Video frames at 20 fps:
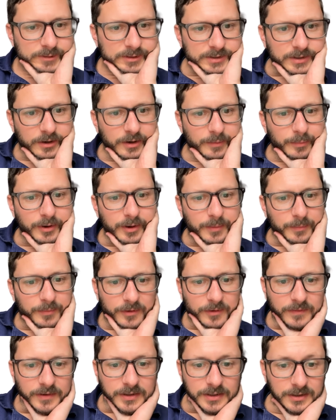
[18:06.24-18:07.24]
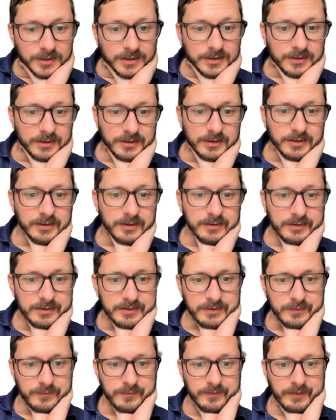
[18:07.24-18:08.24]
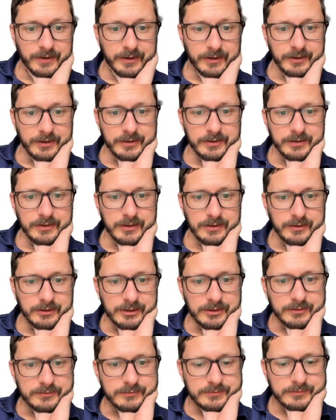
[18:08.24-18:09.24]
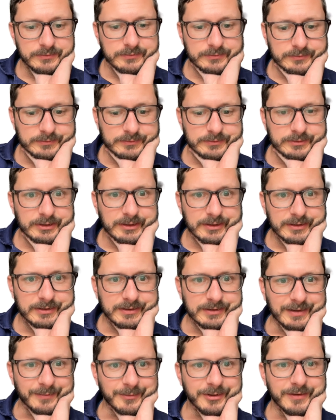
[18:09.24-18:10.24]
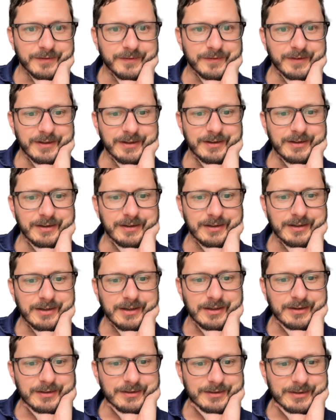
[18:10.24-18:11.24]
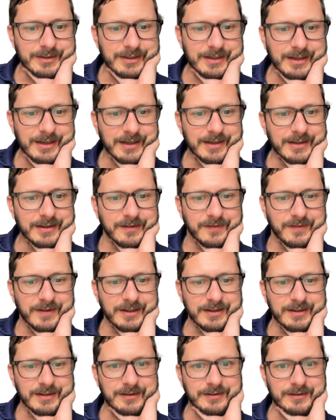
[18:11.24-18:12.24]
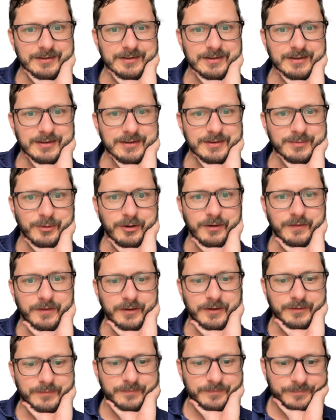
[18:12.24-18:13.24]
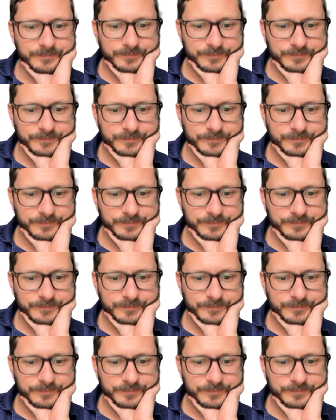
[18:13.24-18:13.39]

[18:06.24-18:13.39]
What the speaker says: Sorry, Prompt Perfect. You did good. This is a very good logo. I'm just feeling the colors today and the fact that it looks like a smartphone.